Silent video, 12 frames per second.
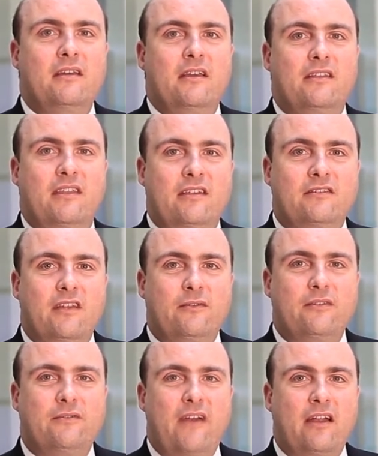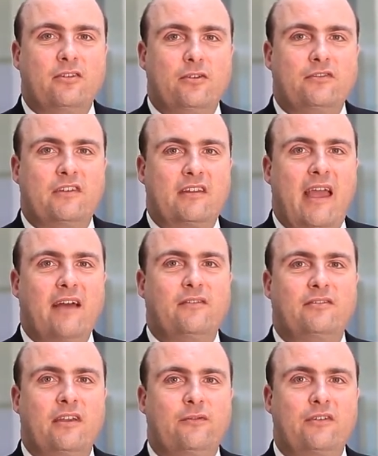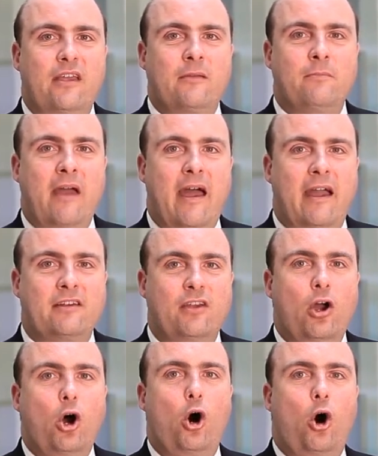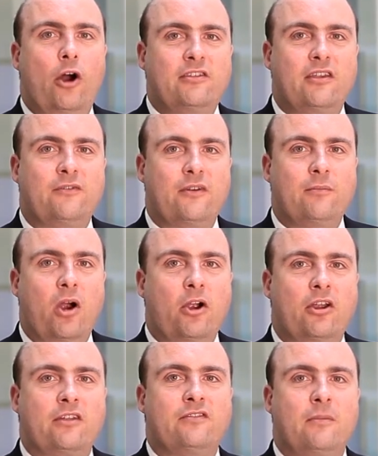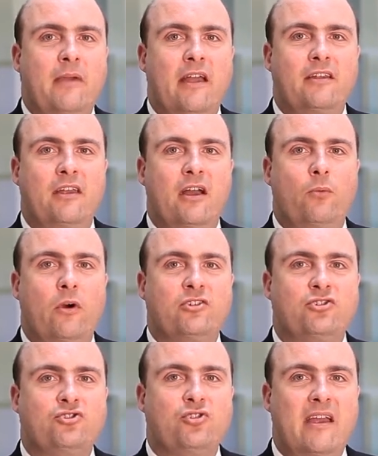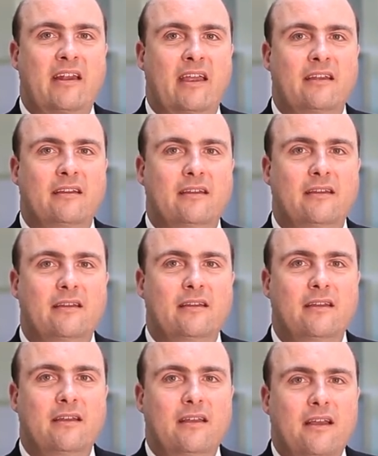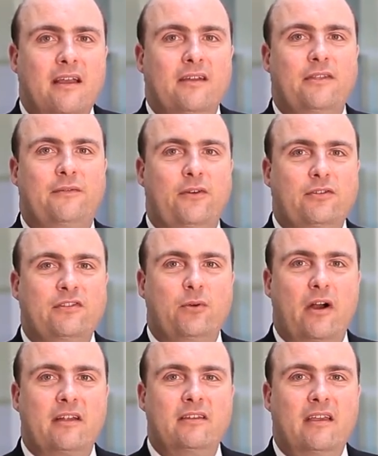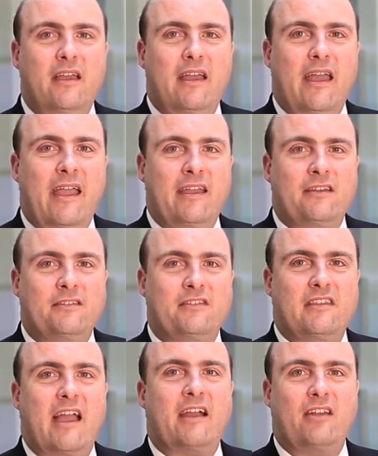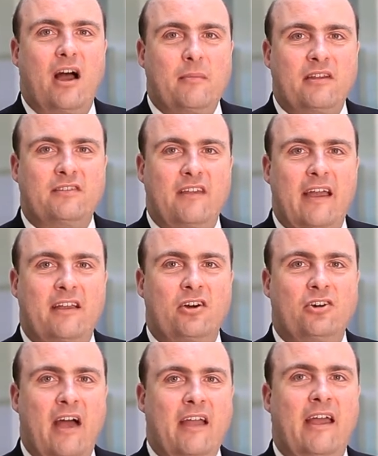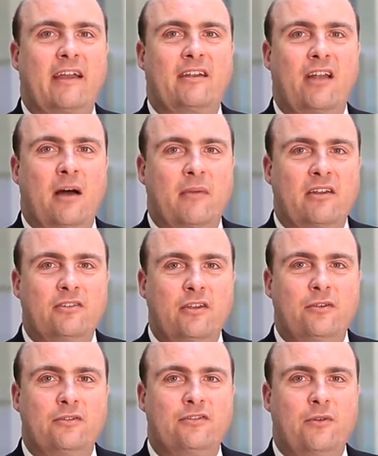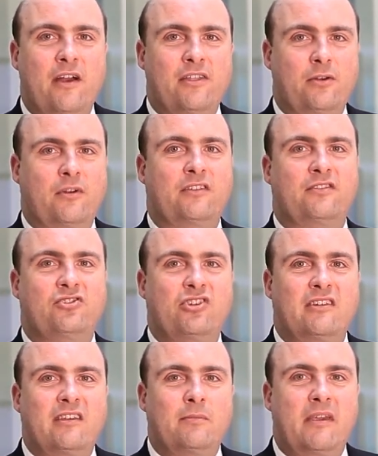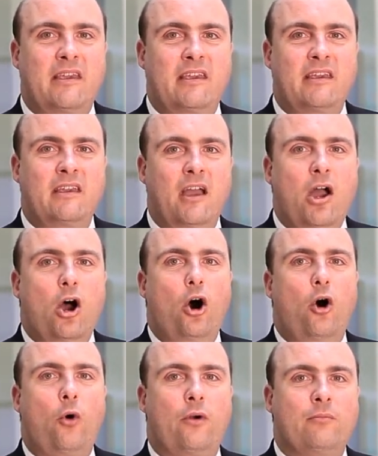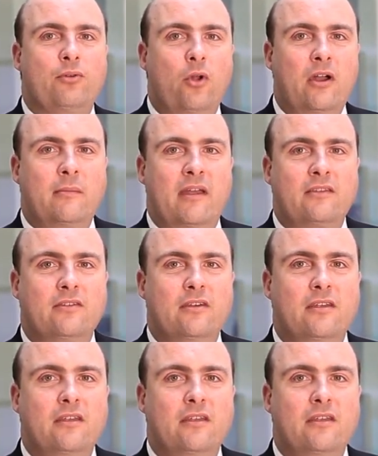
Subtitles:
These different factors can have a different impact on different markets depending on what you're trading. The first one is the economic cycle and economic news, whether it's GDP or employment.